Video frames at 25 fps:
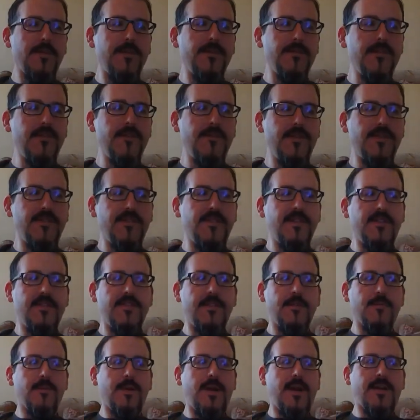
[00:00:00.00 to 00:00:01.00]
if it's not the
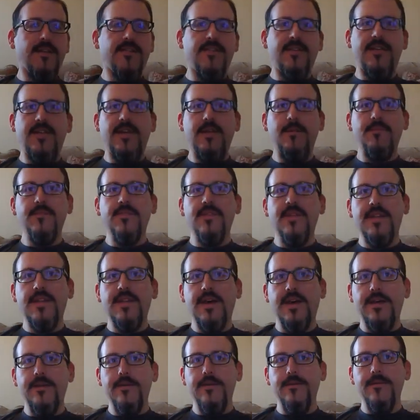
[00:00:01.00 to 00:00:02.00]
rock that keeps the
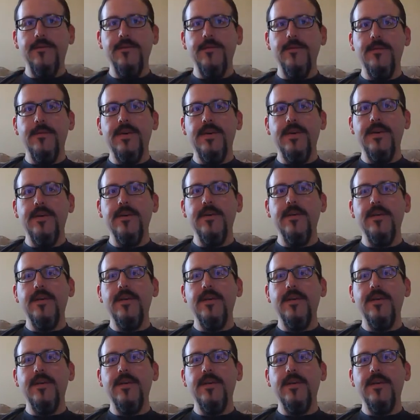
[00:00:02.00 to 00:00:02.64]
tigers away,